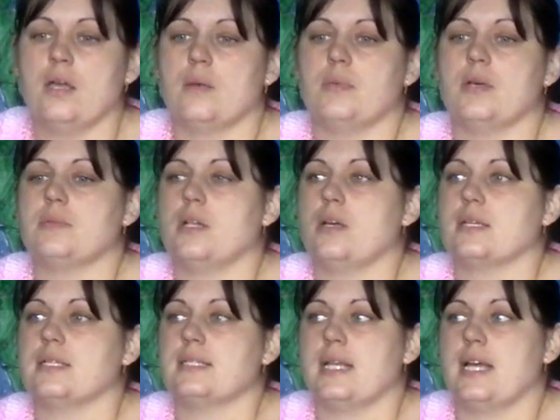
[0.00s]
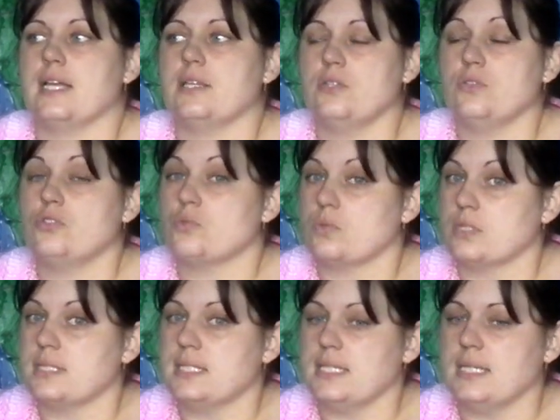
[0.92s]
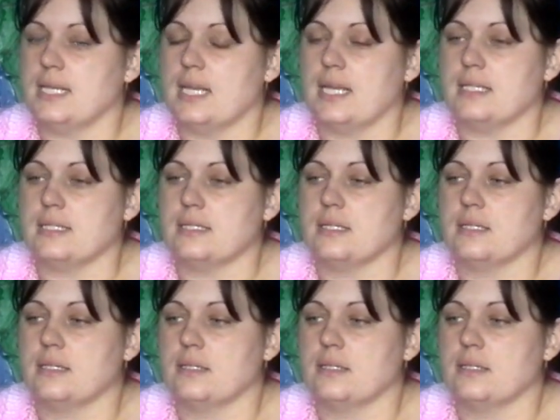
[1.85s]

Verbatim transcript: And Pop Larkin's like, you just want to see your kids,